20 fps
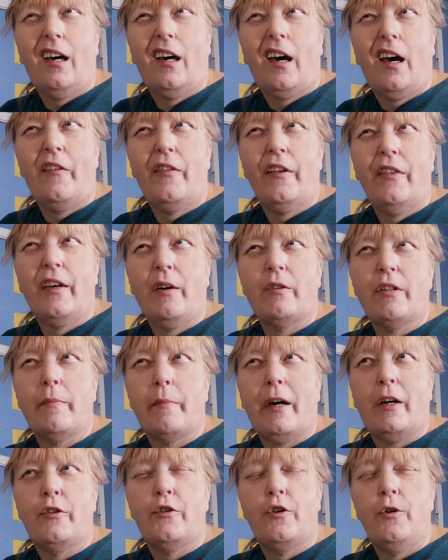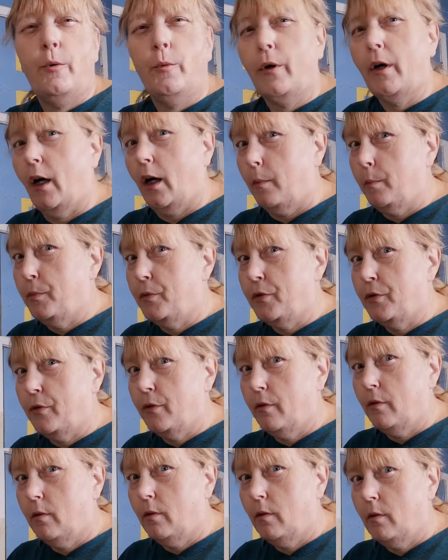I think that was about 2
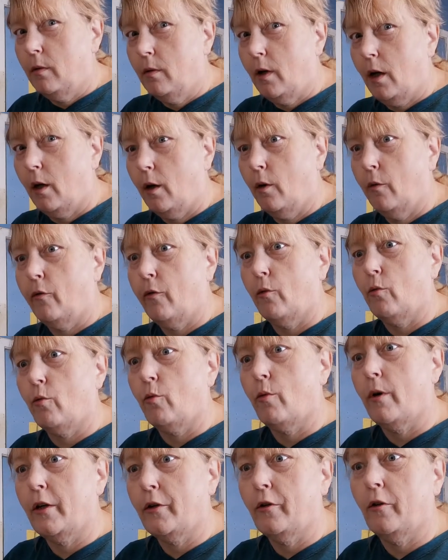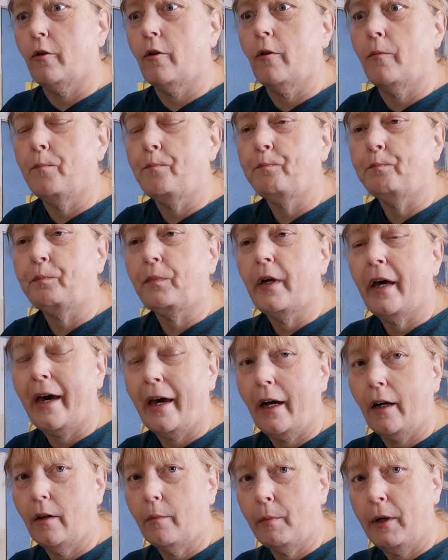cups of regular
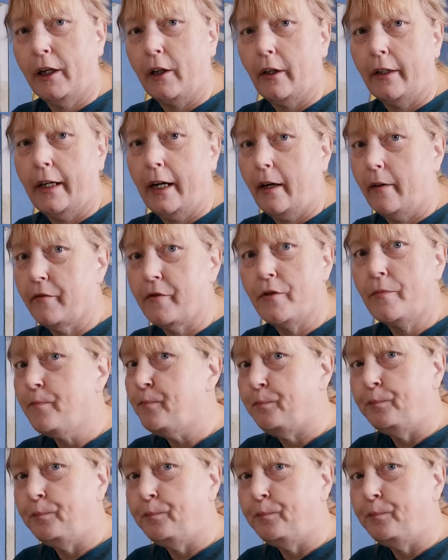pecan halves.